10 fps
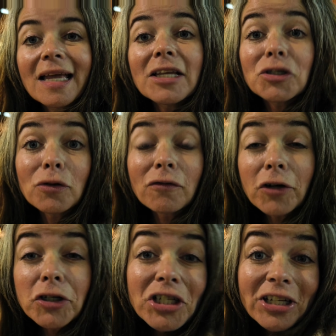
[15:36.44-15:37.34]
So
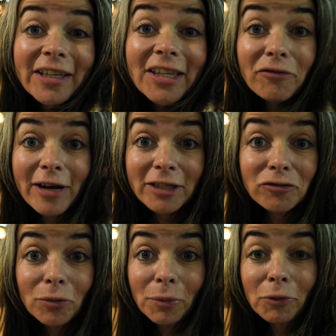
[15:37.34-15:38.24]
unfortunately the
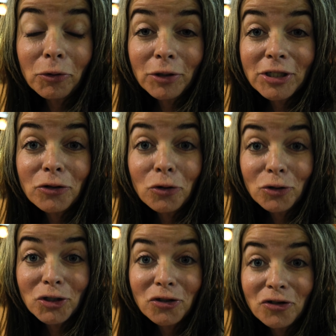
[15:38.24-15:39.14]
restaurant we were going to go
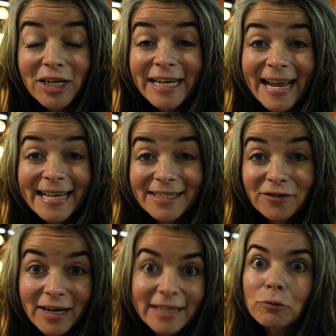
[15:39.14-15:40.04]
to in
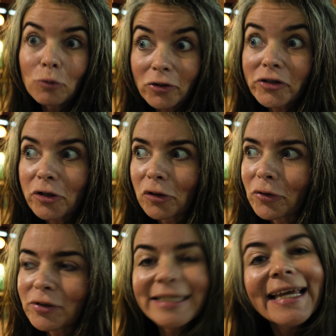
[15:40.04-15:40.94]
Ezerets was
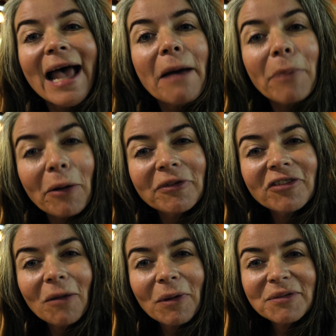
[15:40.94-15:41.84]
closed, but we've
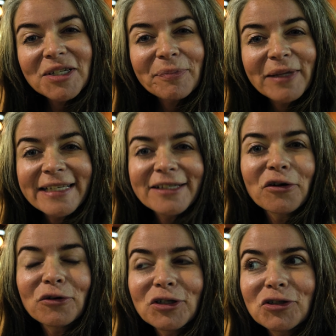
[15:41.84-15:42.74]
come up to a place
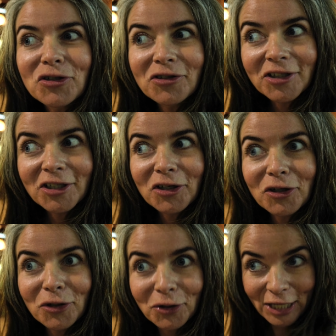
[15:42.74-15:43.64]
called
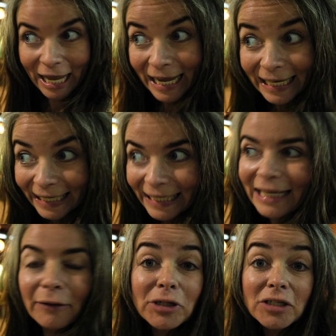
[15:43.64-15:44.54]
DURANKULAK,
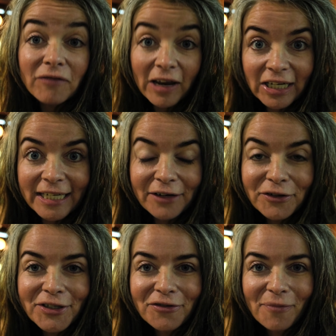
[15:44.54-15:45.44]
which is very near
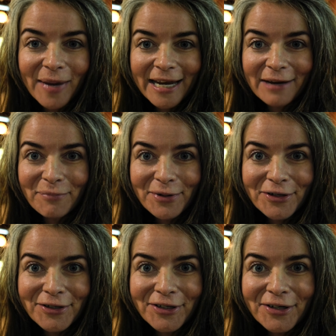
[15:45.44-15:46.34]
to the Romanian
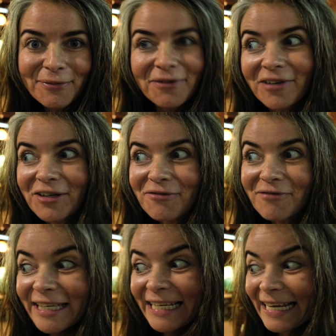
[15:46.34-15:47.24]
border. We found a
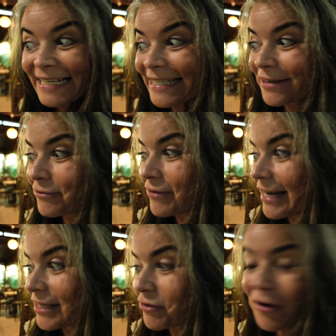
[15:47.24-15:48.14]
really nice little
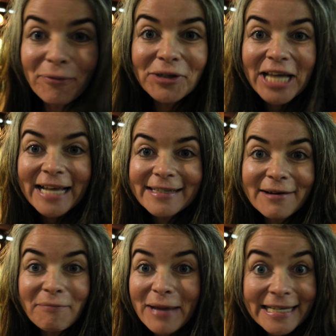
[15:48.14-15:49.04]
restaurant which has an
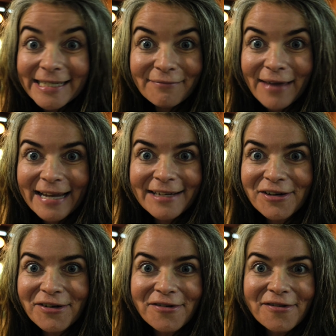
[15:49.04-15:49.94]
amazing
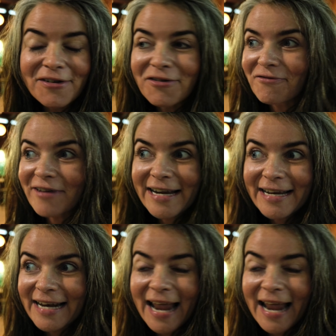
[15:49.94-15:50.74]
menu, great